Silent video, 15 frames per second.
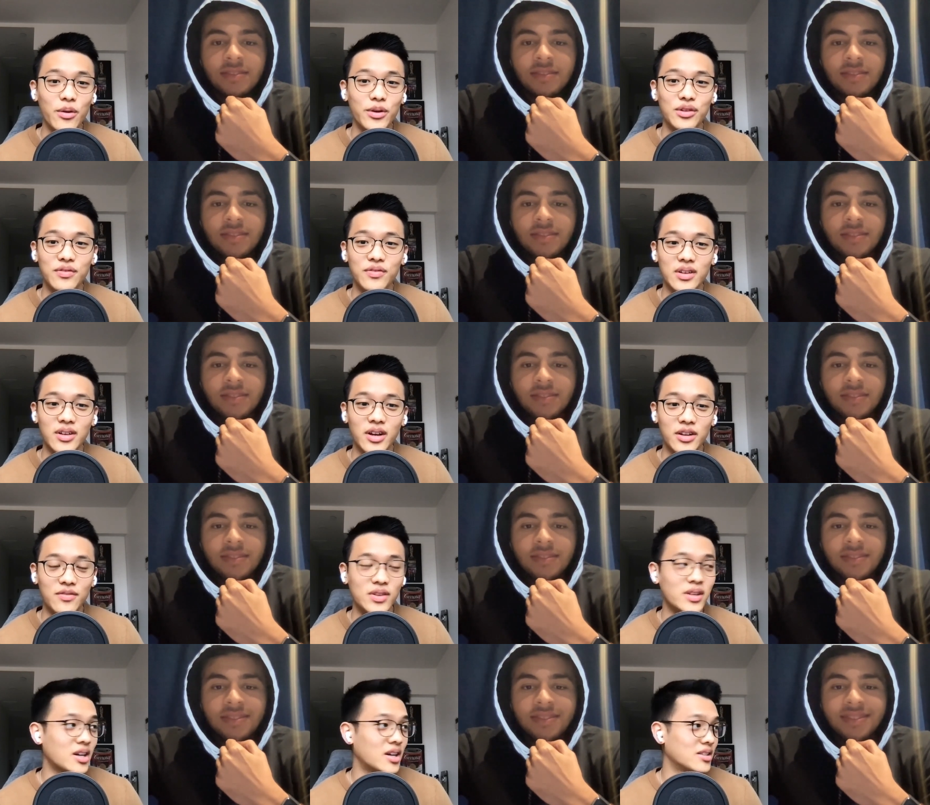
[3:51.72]
Speaker 1: are you feel? Are you
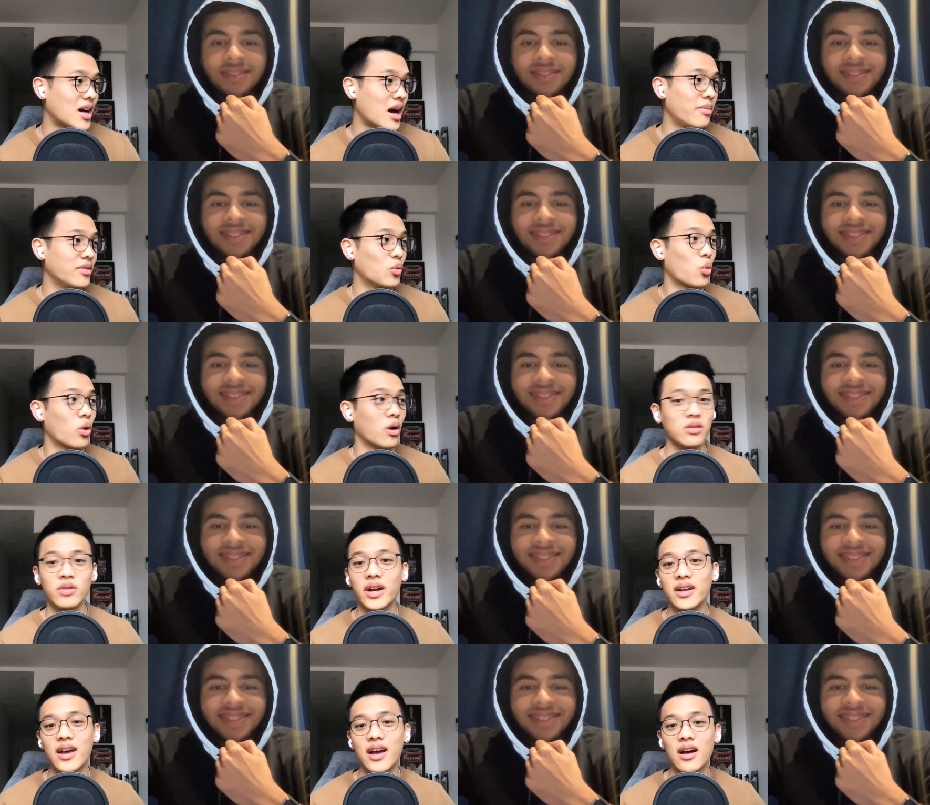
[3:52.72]
feeling on top of the world
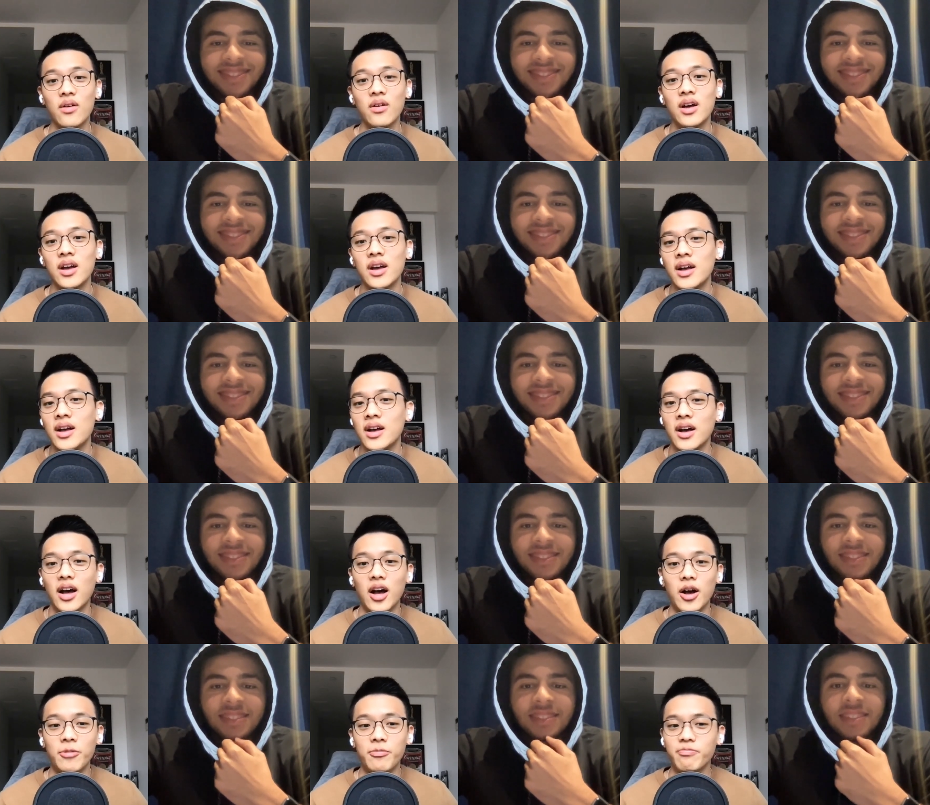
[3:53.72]
right now?
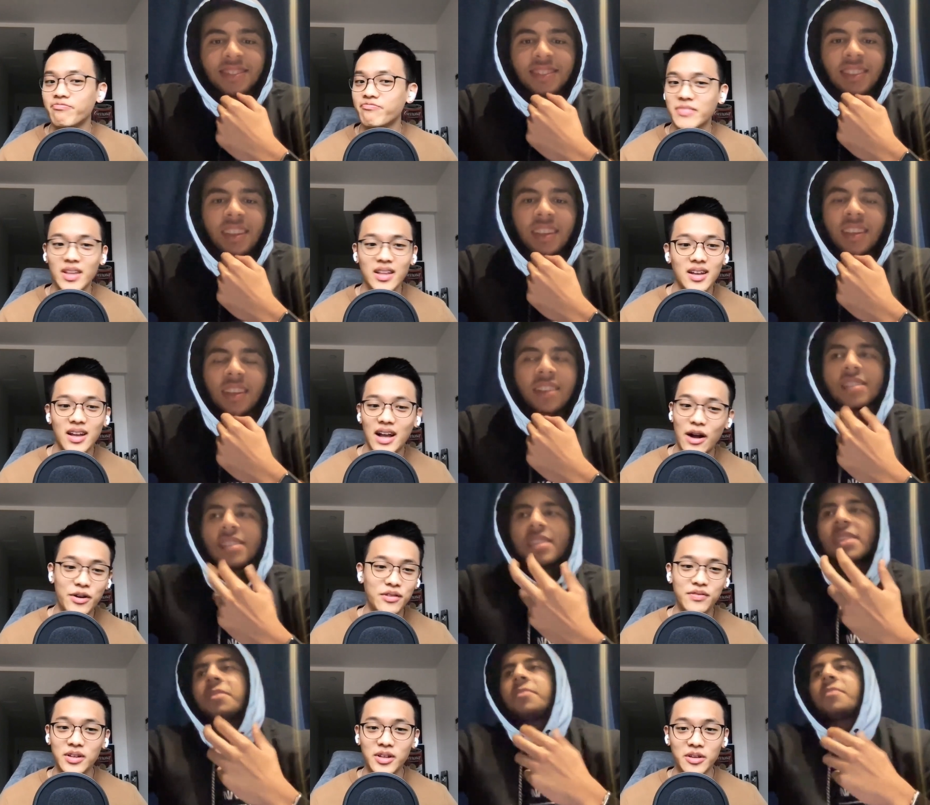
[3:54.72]
Um, how are
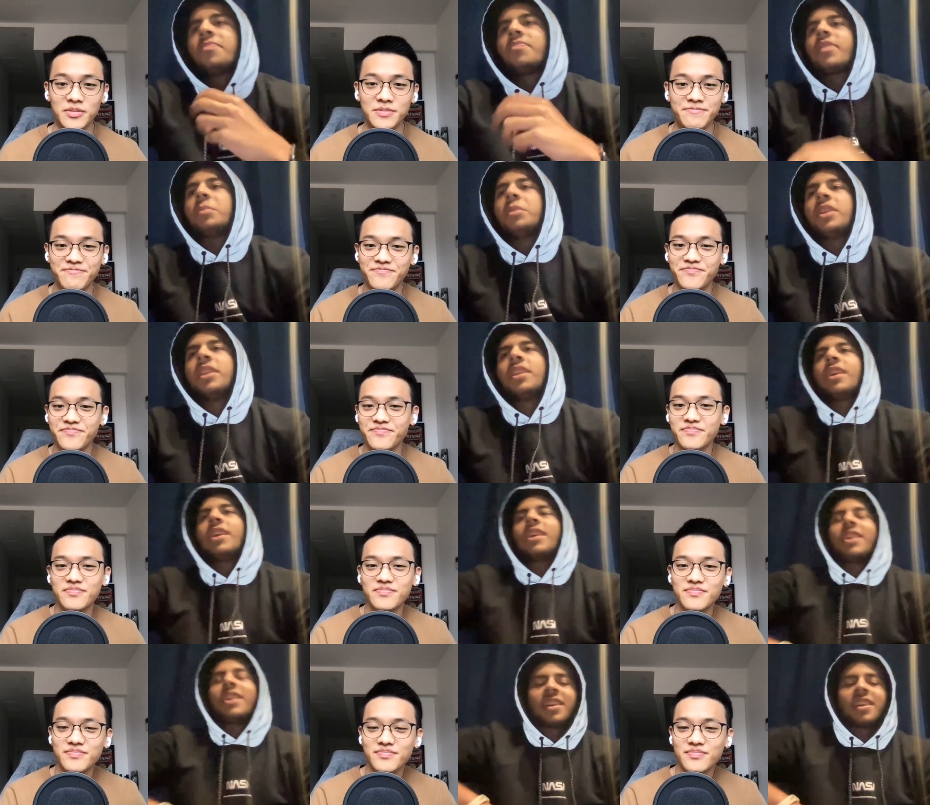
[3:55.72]
you feeling? I
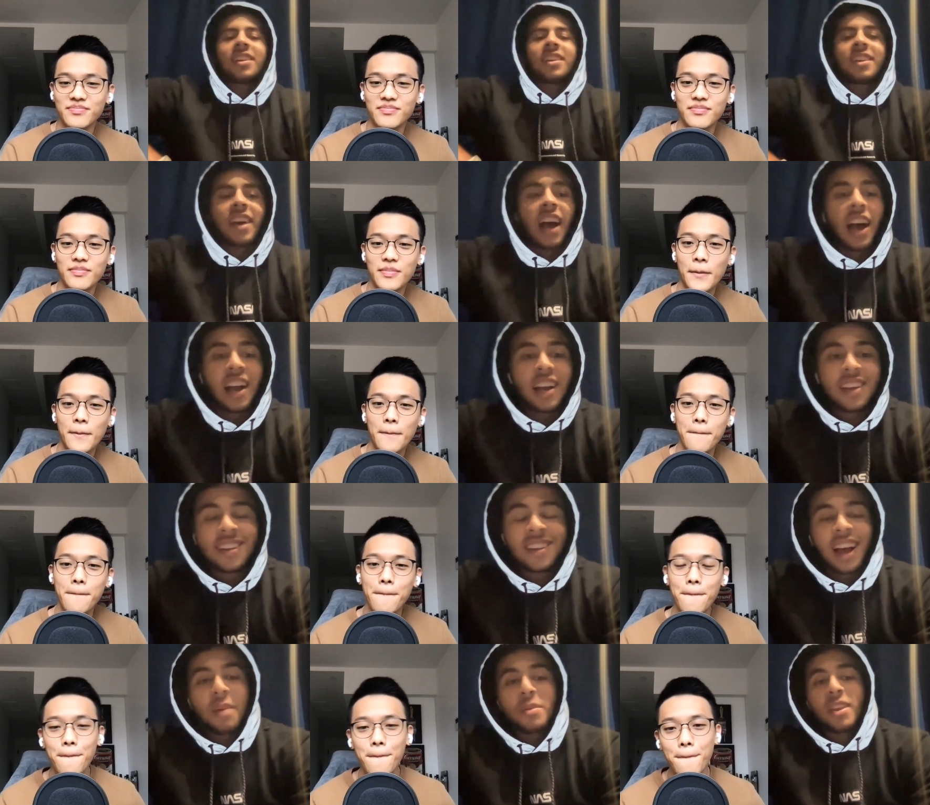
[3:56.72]
mean,
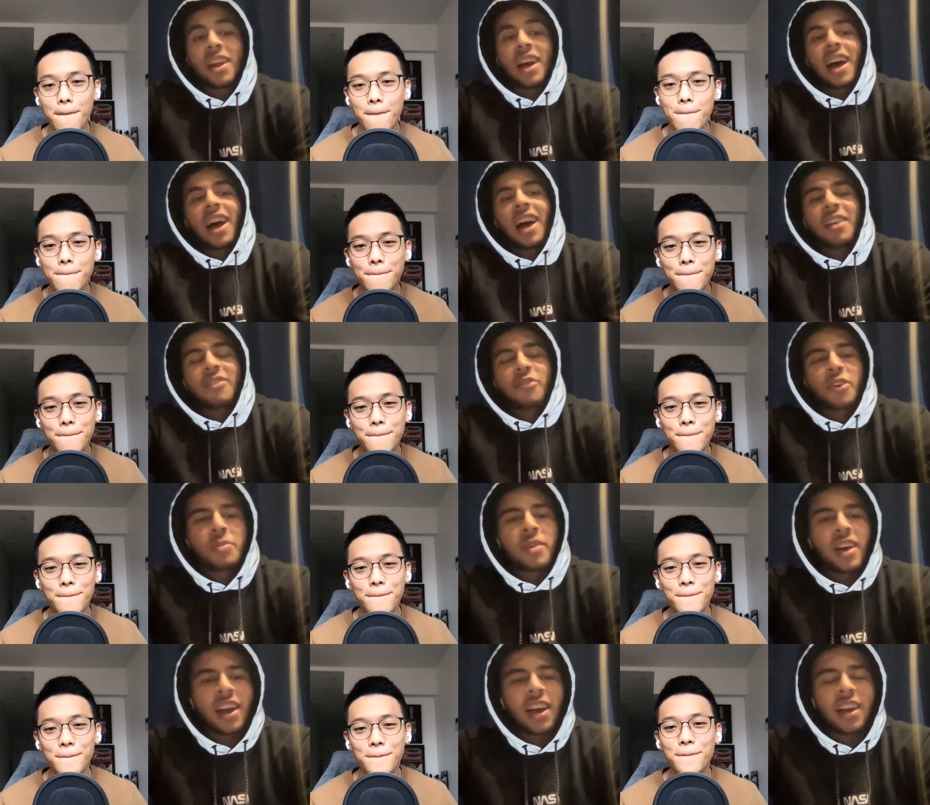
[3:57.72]
Speaker 2: I mean,
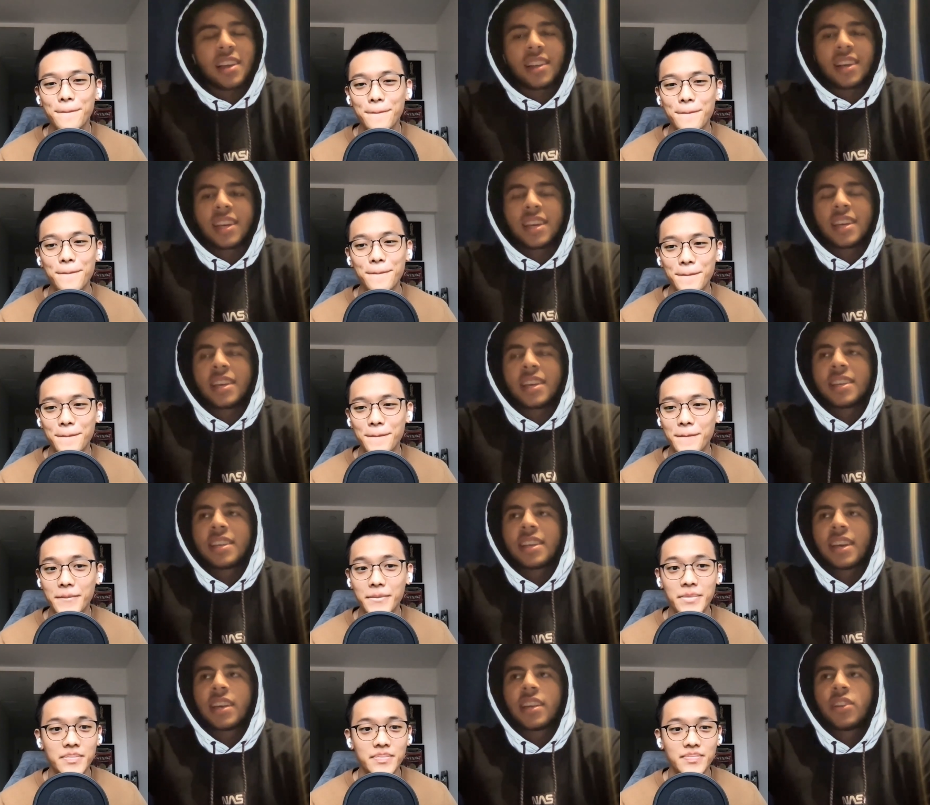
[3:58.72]
for a bit, like
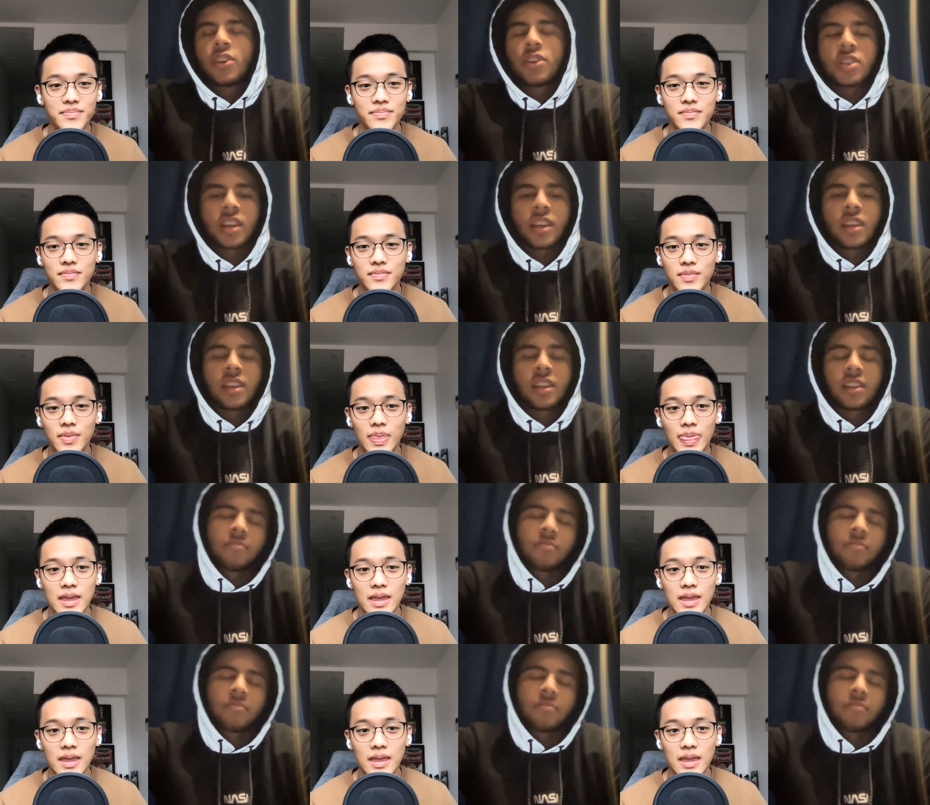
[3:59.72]
usually